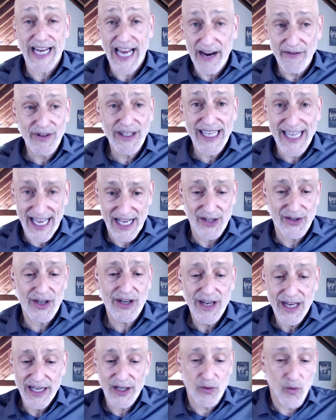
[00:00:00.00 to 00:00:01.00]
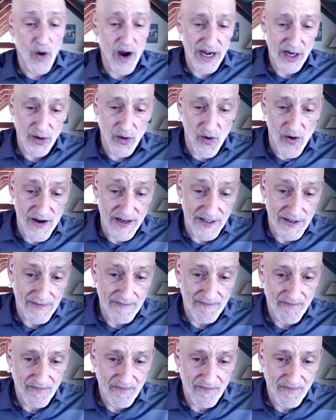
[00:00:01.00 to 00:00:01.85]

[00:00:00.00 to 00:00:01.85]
Everything else is white noise.